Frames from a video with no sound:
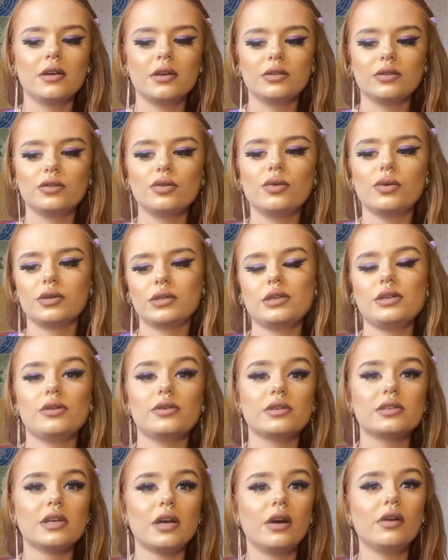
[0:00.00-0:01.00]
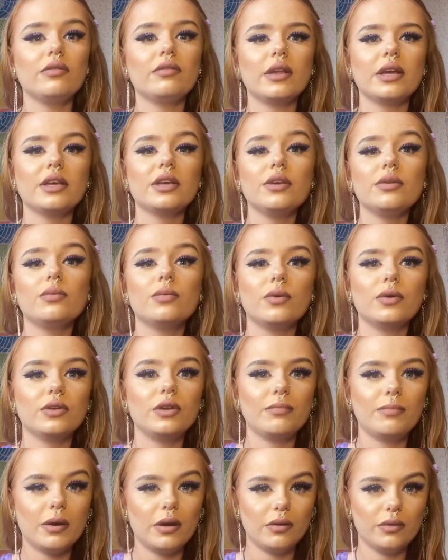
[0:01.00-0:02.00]
Talk to yourself like you would
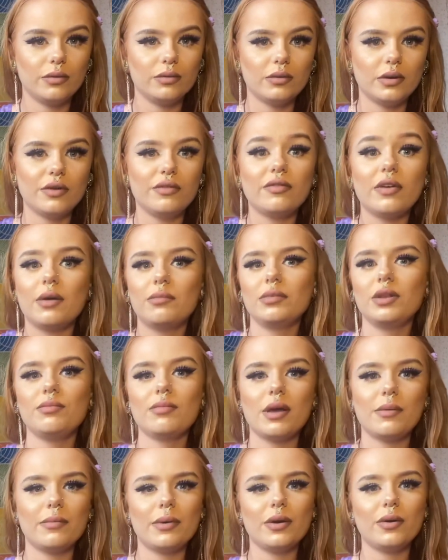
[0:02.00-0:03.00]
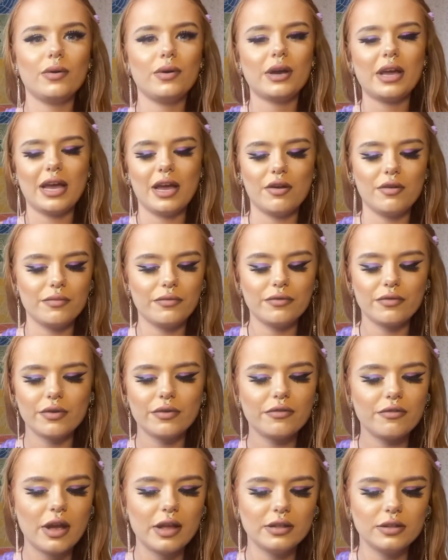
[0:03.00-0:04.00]
about a family member or caring for a
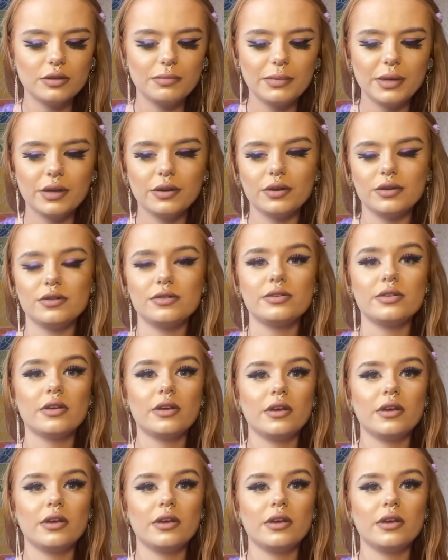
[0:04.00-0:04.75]
friend, because